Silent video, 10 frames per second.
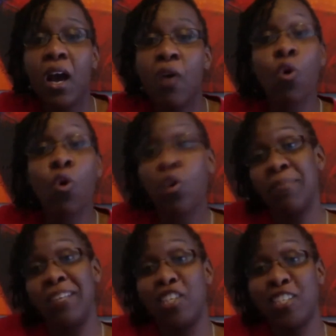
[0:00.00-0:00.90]
Or
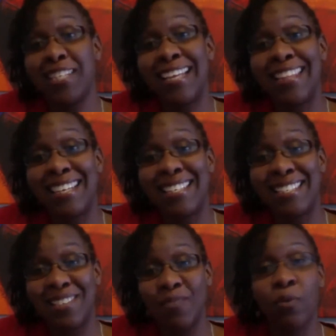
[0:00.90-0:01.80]
something just like
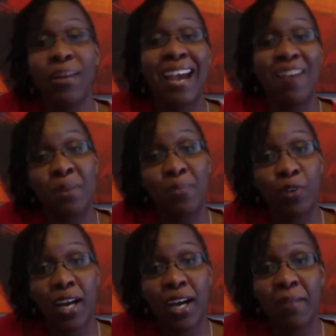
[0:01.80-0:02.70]
this, where we have people
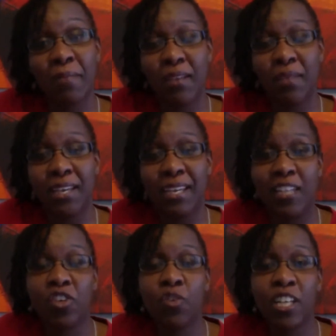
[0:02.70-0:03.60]
come and we can
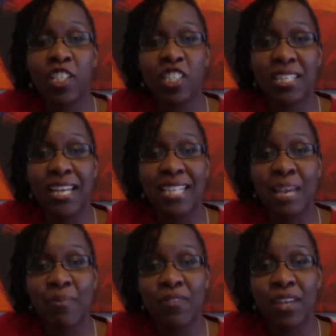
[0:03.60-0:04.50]
answer questions and that
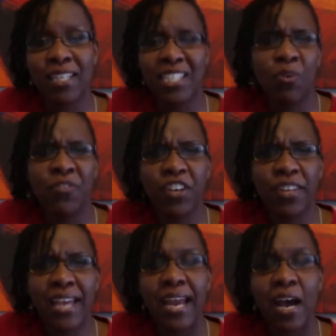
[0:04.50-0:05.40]
type of thing. So we'll figure
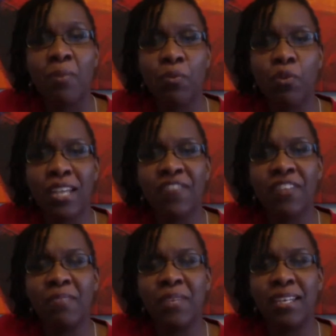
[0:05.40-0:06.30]
that out, but we'll
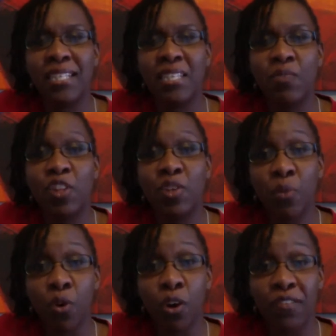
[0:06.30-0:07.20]
definitely be connecting with you
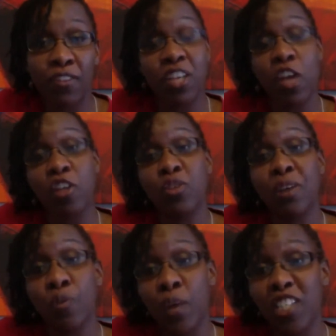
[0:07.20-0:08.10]
more if there's others who
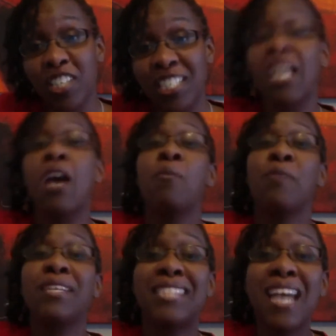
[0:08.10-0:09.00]
have questions. But
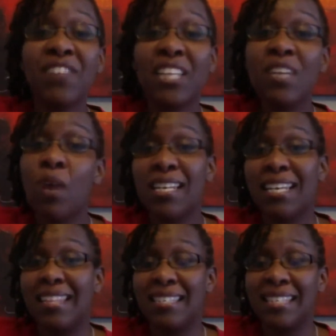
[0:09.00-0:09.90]
we definitely wanted to
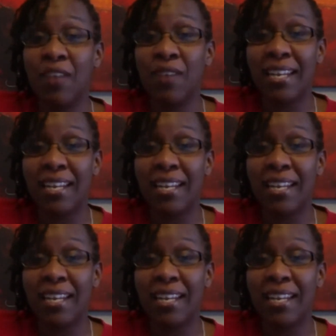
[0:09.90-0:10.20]
get this out right